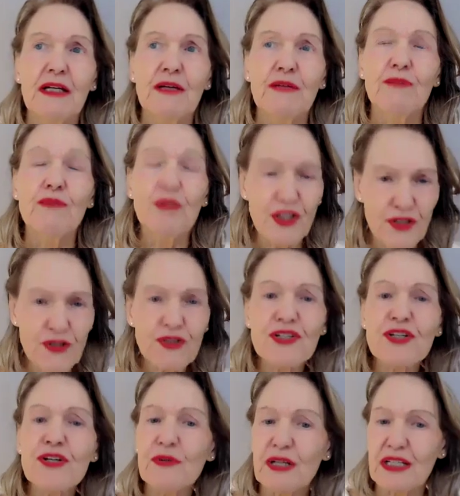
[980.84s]
would you
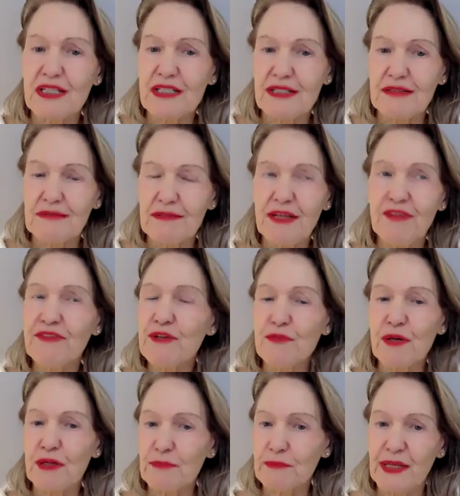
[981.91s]
do it if you
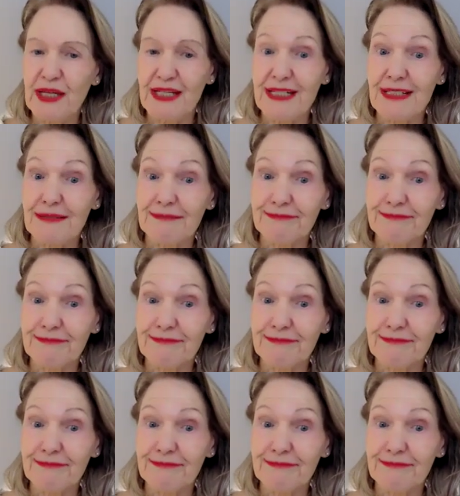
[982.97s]
weren't paid?